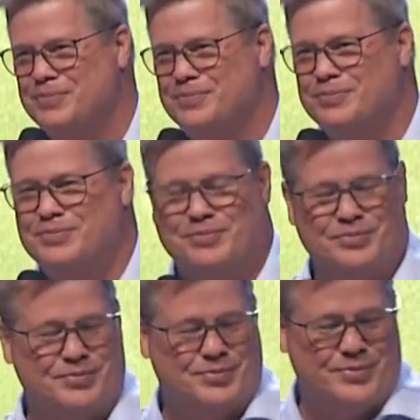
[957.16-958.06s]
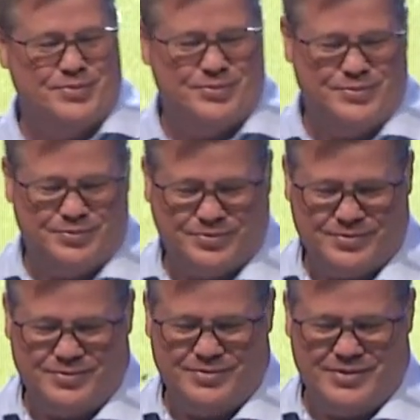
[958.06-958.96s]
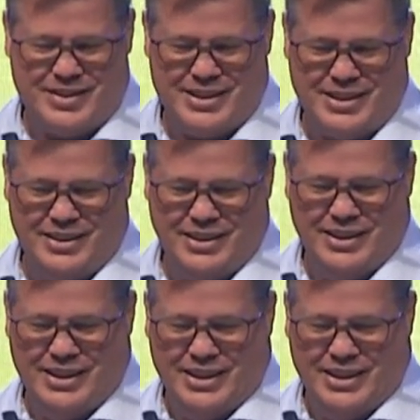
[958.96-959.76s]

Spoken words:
No one is speaking in this clip.